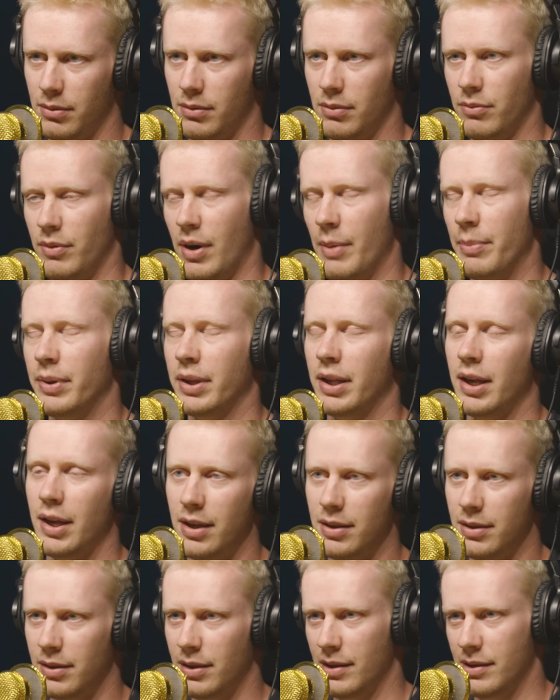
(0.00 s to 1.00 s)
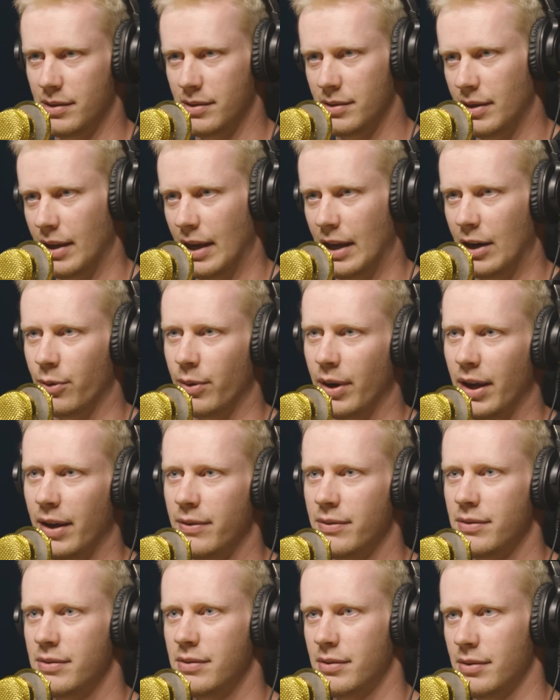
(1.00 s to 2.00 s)
replicate these theta
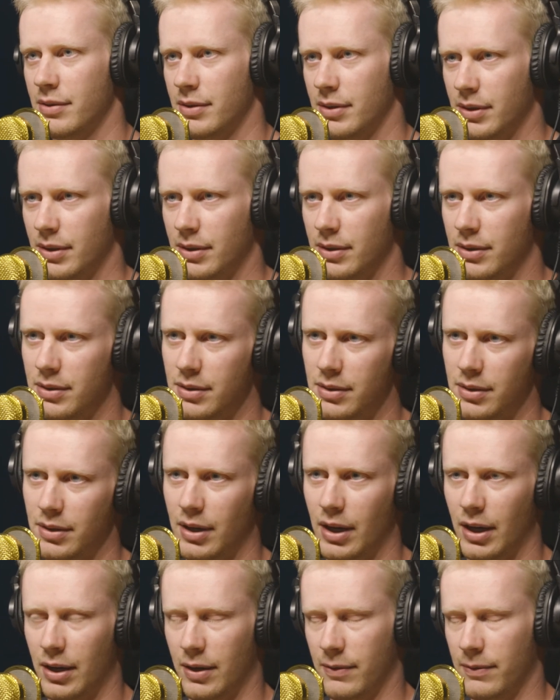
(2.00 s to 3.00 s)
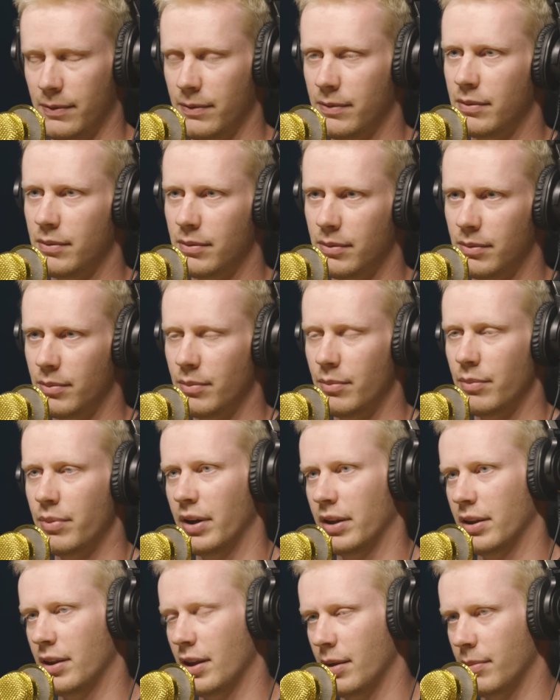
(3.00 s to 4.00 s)
waves, kind of
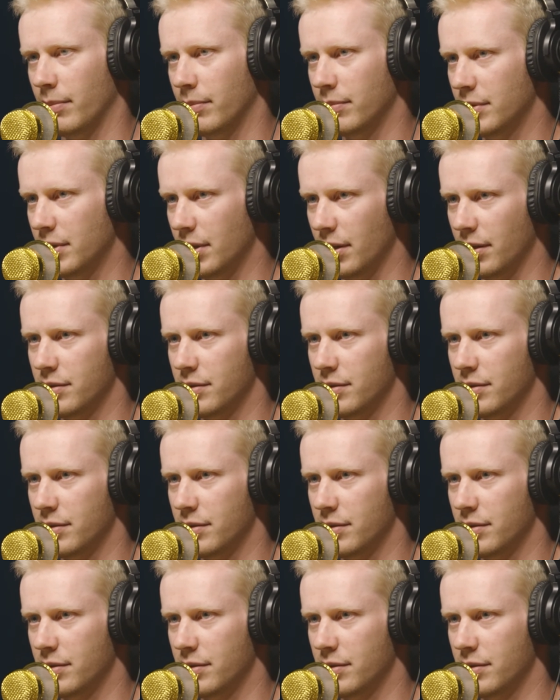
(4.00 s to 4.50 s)
bring them to the